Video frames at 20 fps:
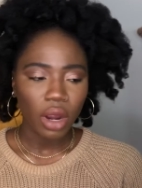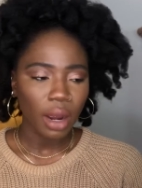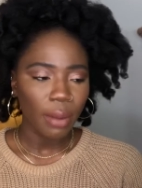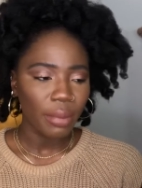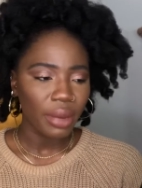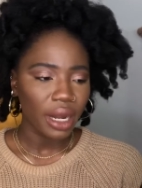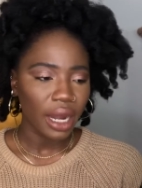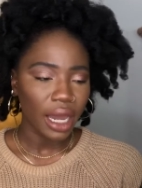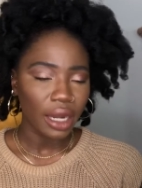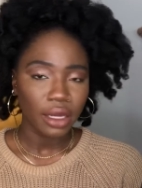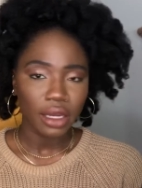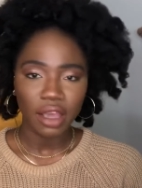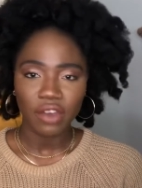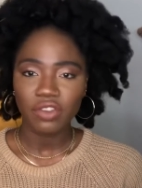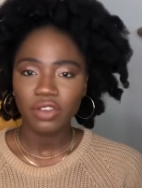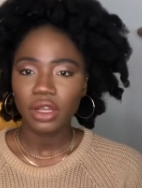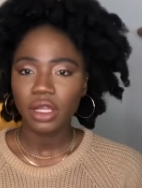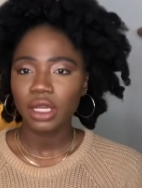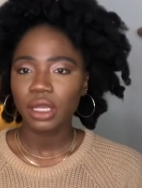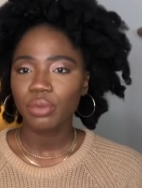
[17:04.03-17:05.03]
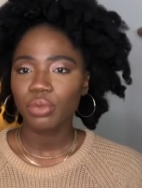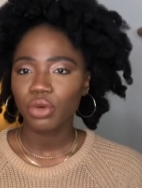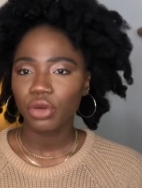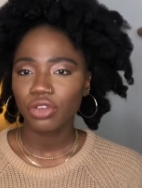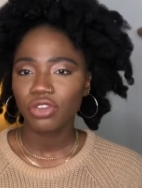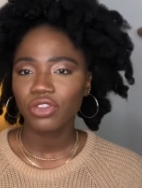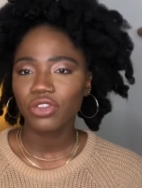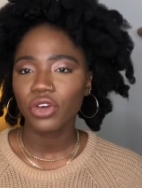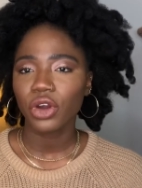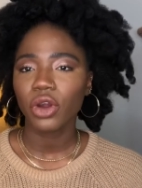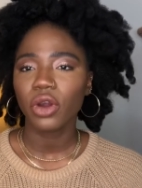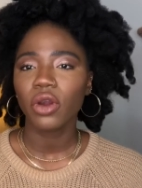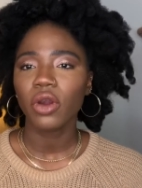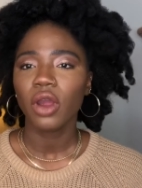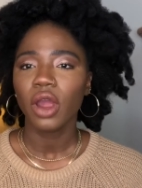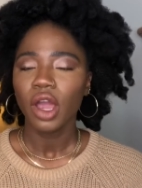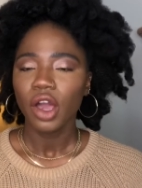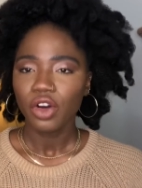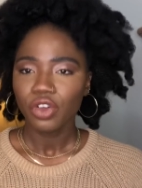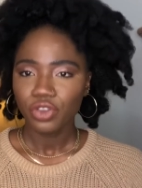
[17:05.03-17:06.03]
but I definitely prefer
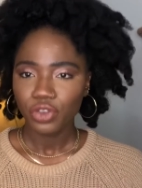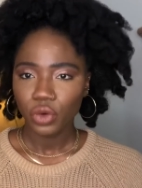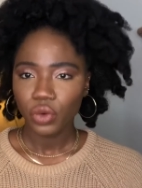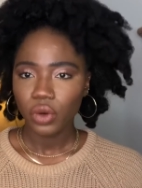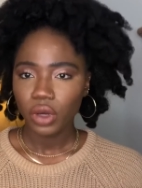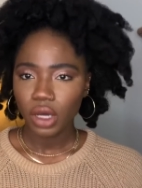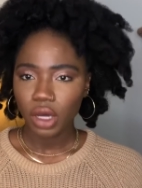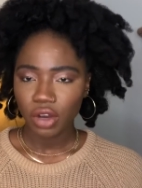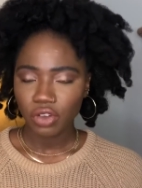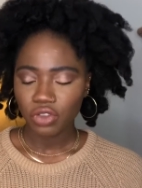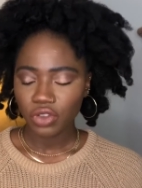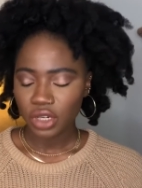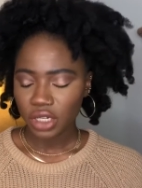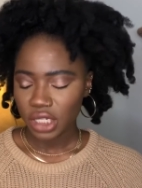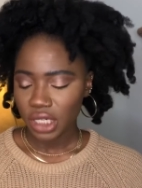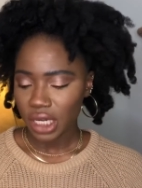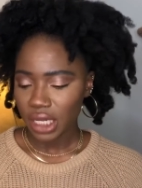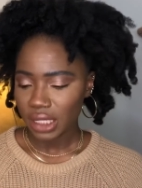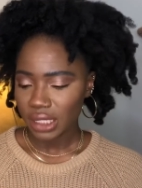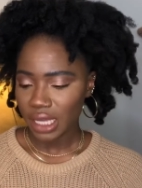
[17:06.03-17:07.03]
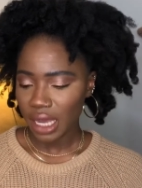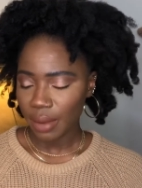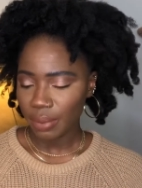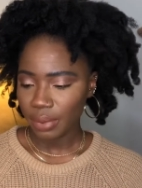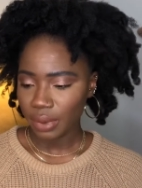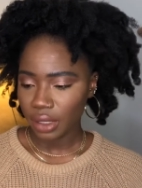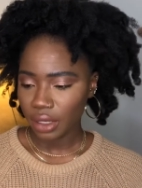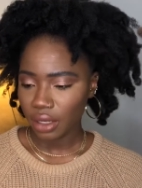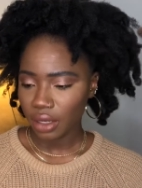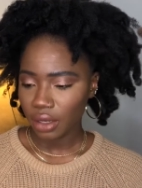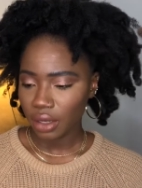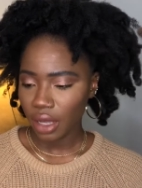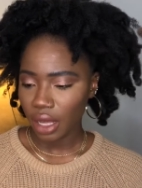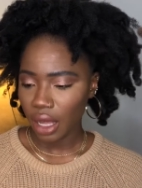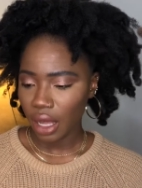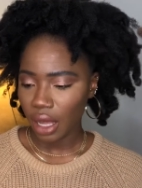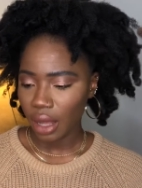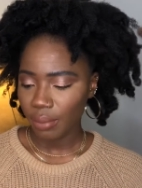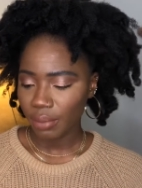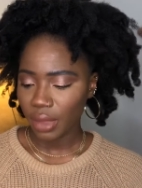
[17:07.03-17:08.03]
full coverage type of
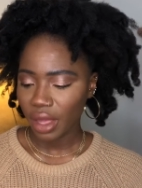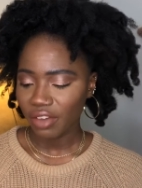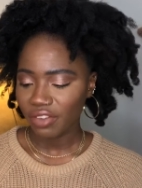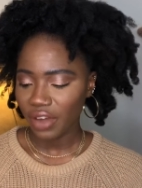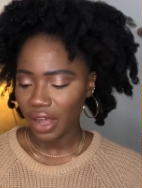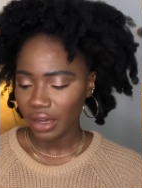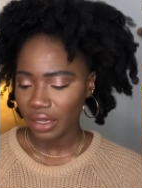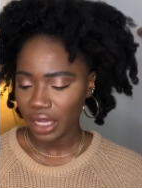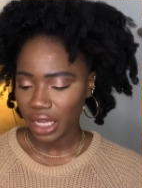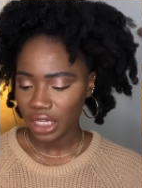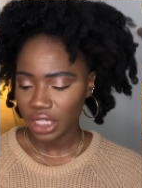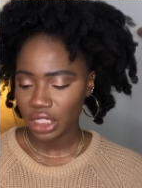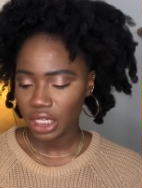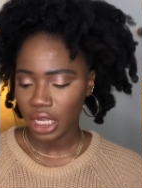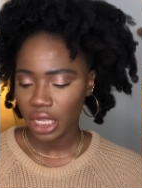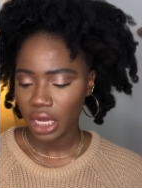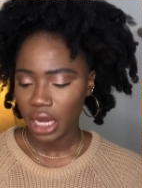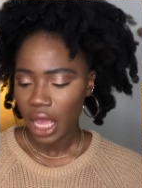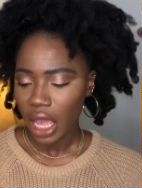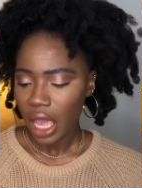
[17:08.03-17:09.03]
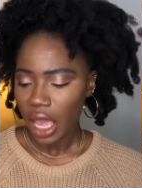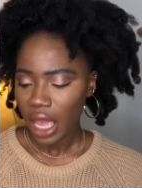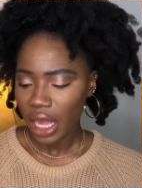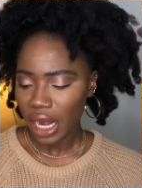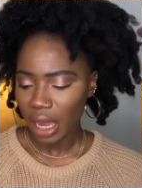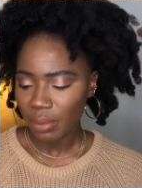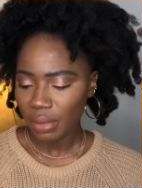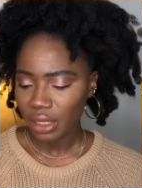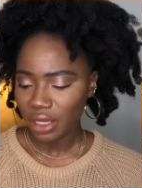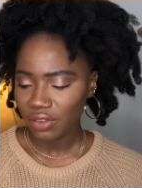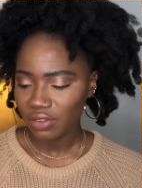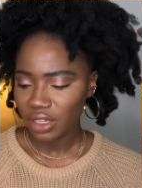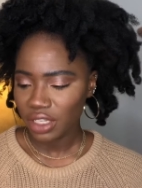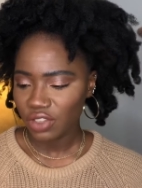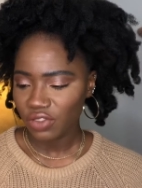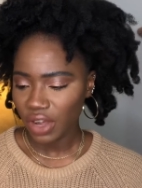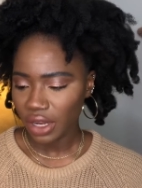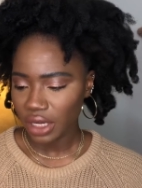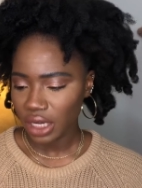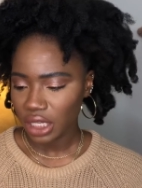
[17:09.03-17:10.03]
foundation. And I believe this
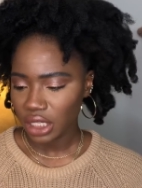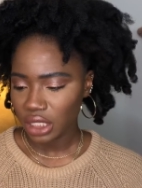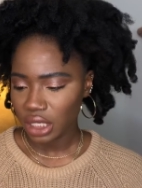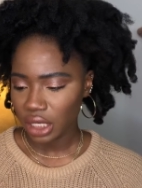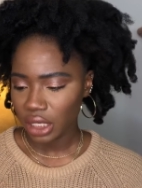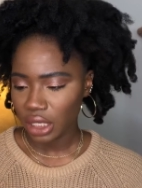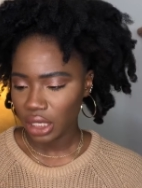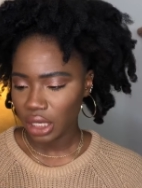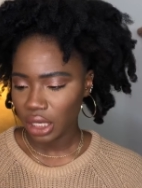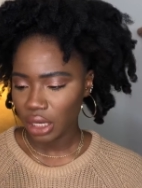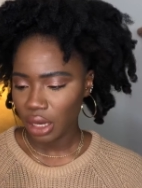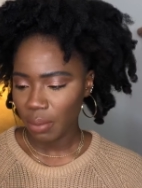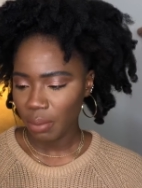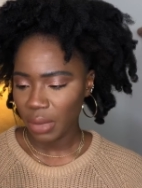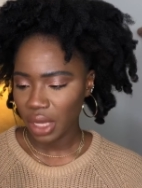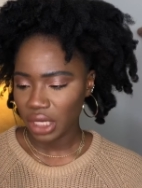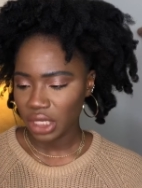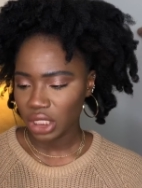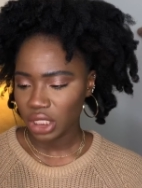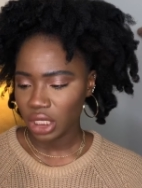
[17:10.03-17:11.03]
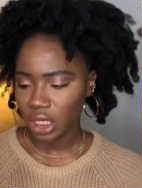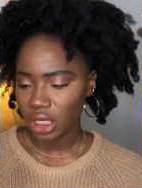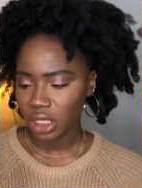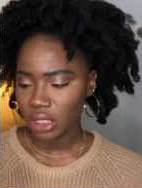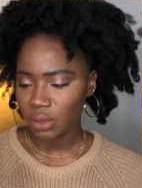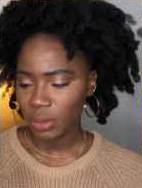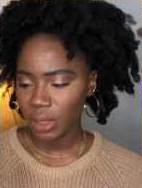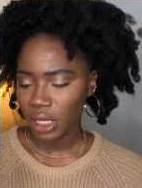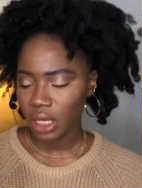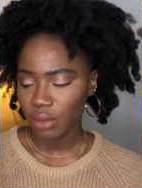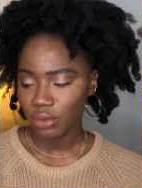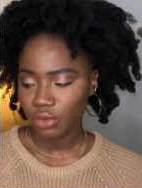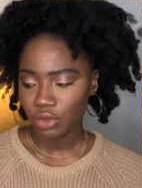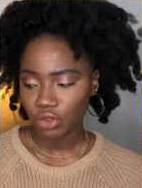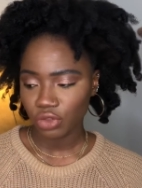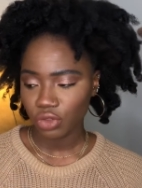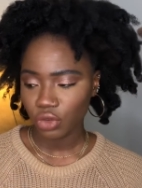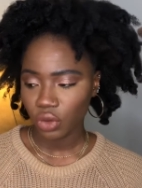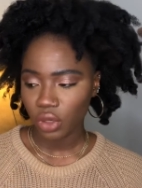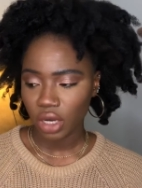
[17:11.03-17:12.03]
foundation did mention it's medium to
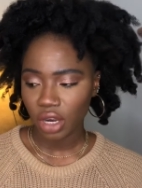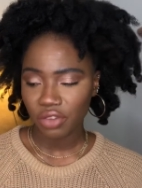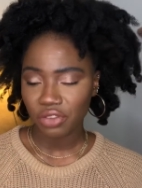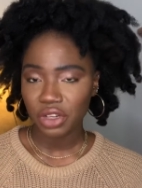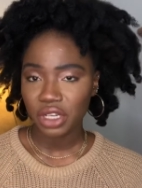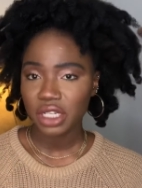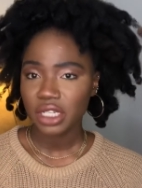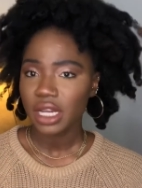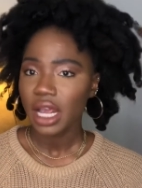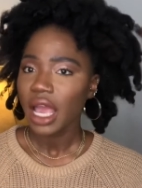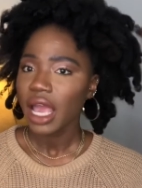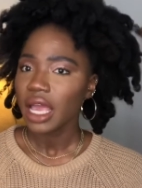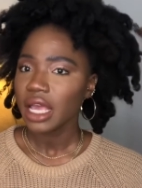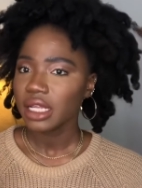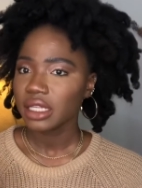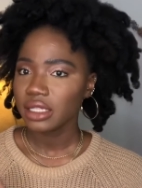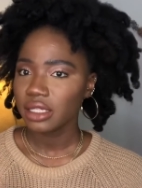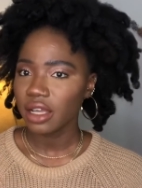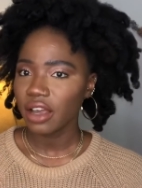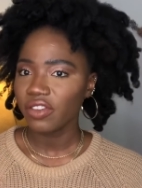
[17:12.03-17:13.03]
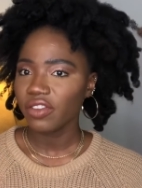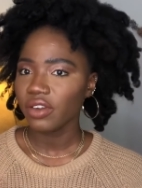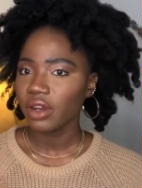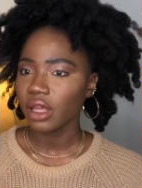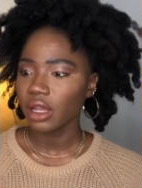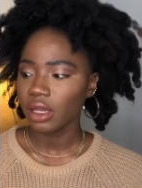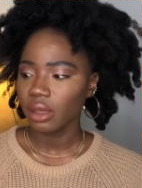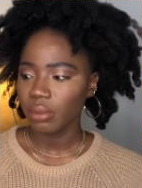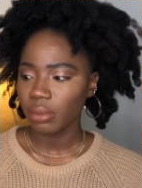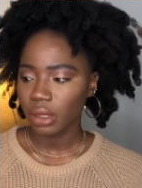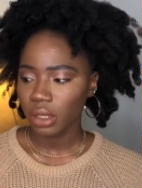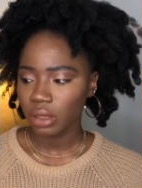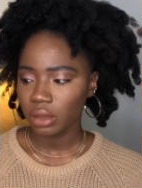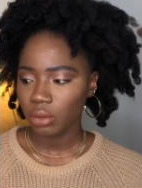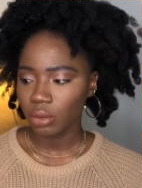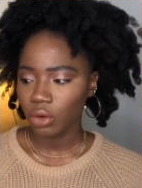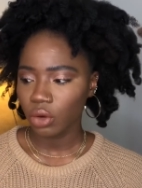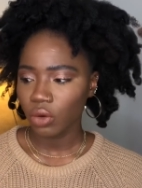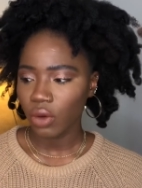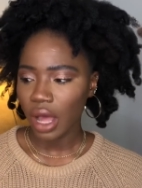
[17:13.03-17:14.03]
full coverage. It's definitely
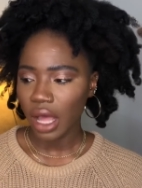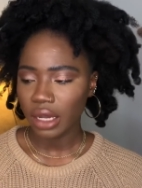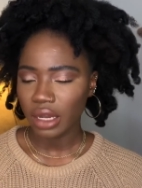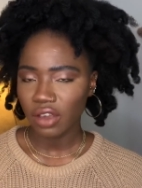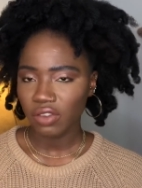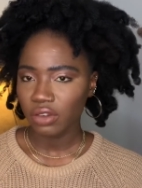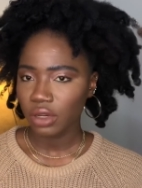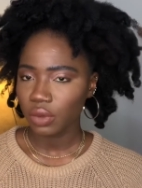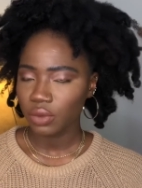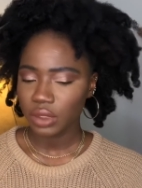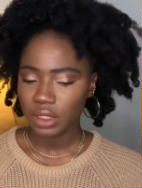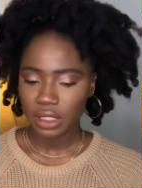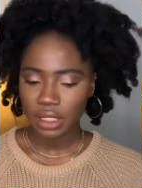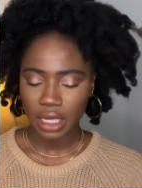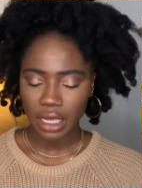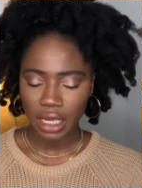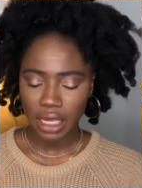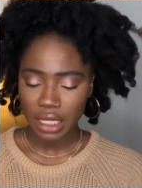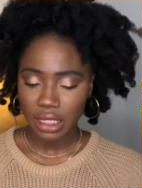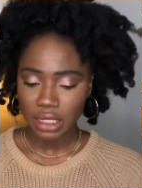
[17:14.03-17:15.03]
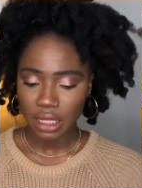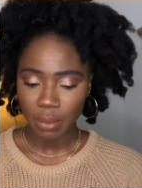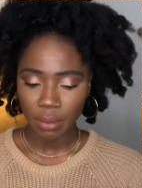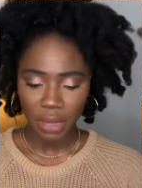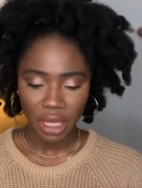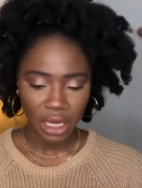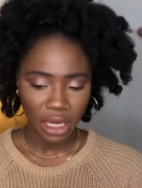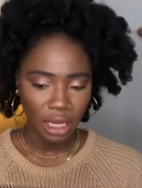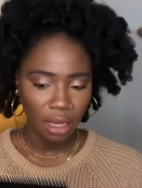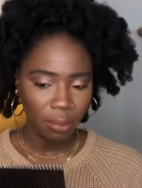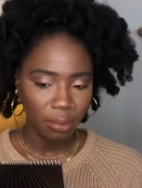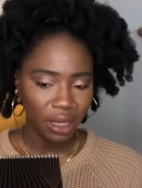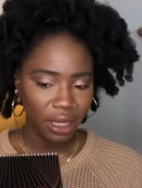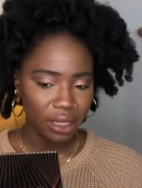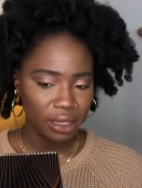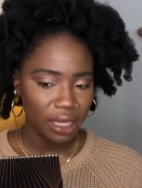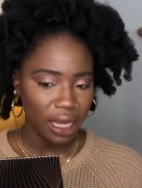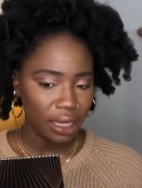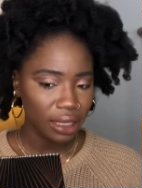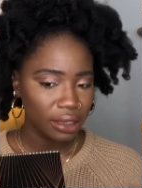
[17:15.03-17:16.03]
buildable. I definitely would say it's medium, because
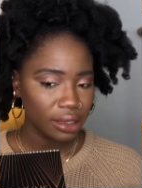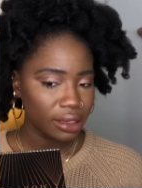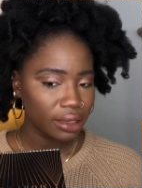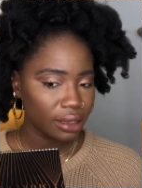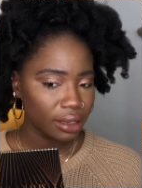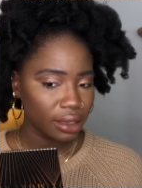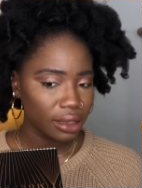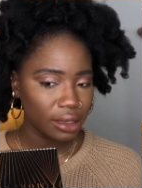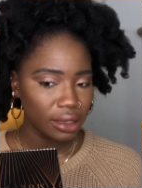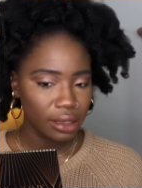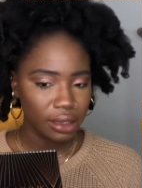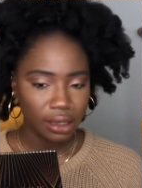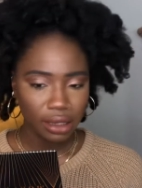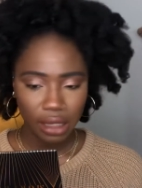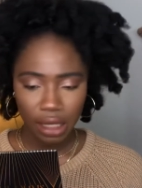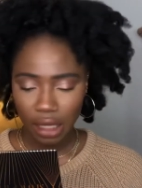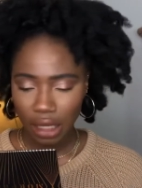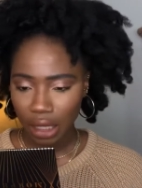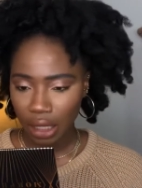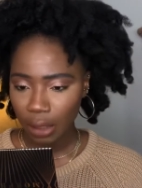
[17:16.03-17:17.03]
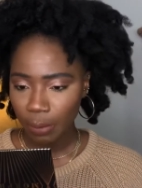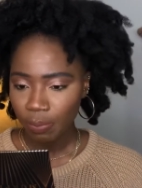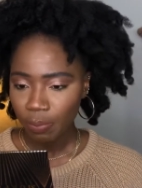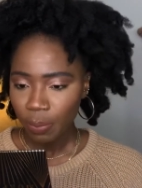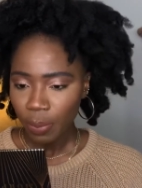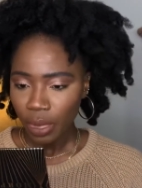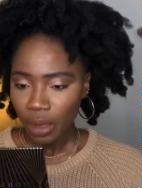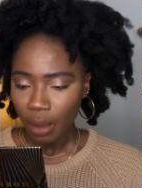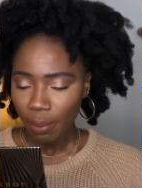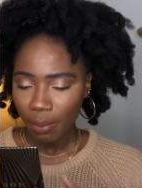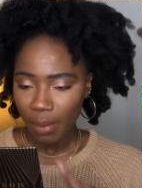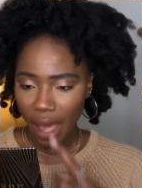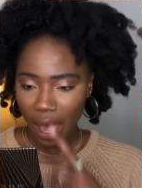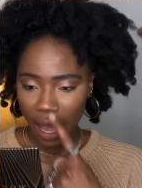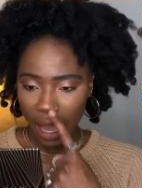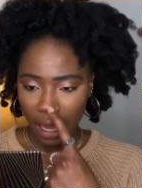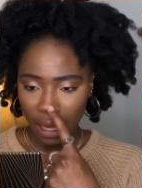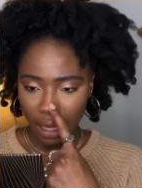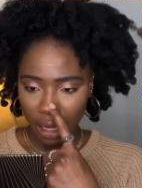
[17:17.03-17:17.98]
I could still see my